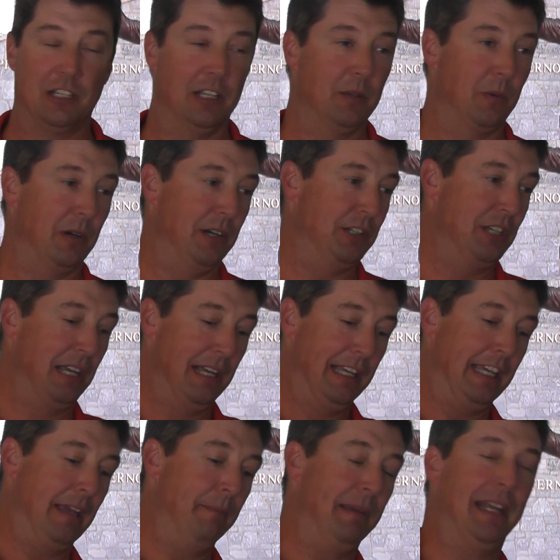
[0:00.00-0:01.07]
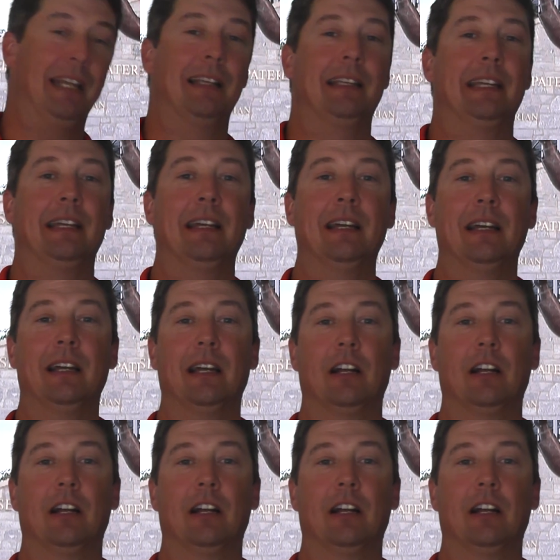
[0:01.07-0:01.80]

In other words, he immediately